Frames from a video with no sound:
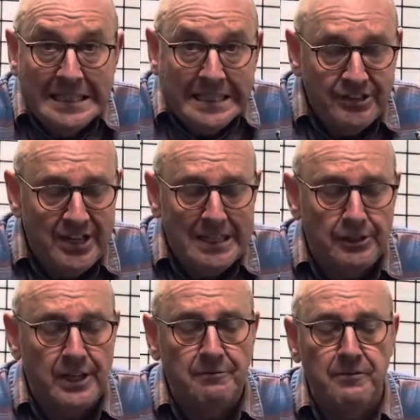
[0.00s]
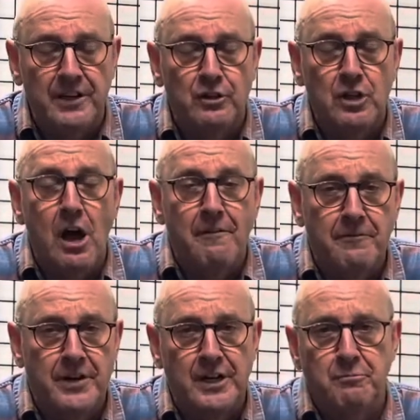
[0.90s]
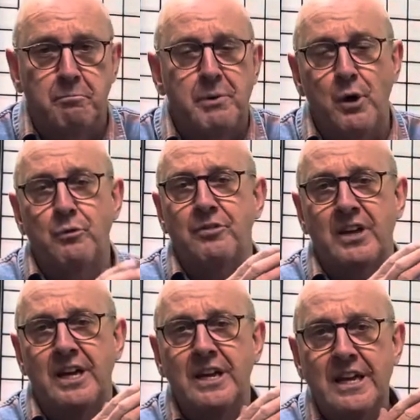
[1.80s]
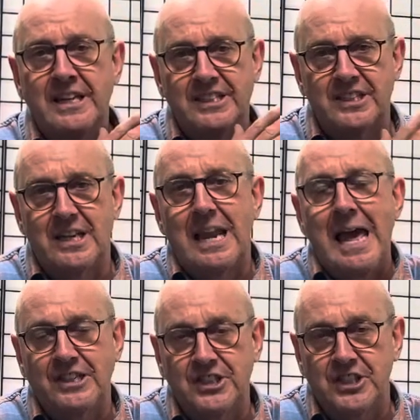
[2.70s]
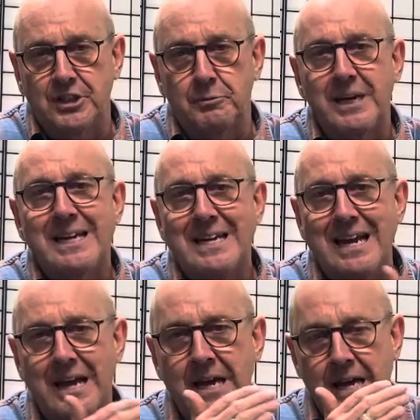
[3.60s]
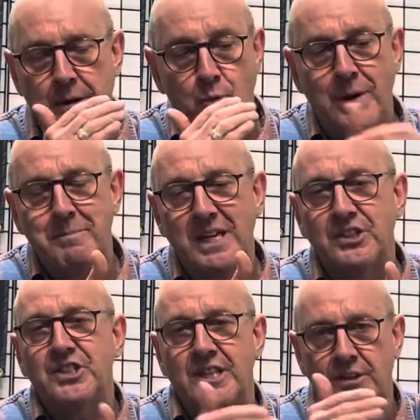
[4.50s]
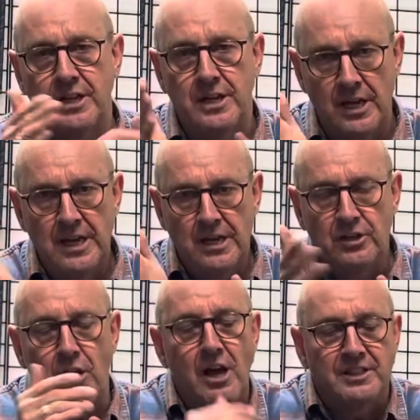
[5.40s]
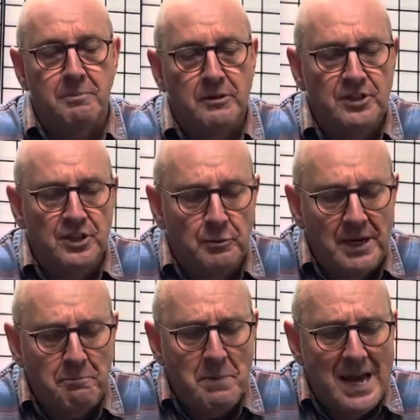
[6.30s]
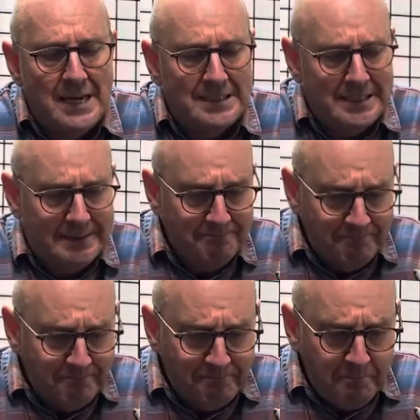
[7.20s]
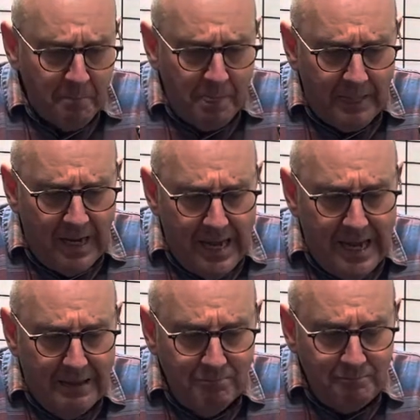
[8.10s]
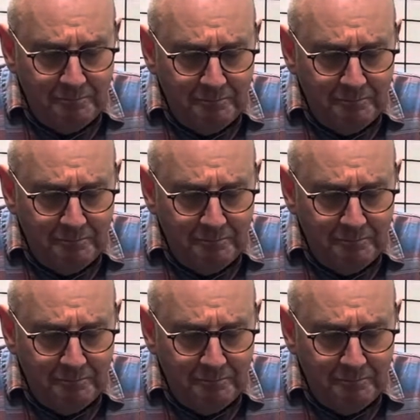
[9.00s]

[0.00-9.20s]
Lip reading: dealer can feel confident in both the Celeste 3 women's and the Cosmos 3 men's. So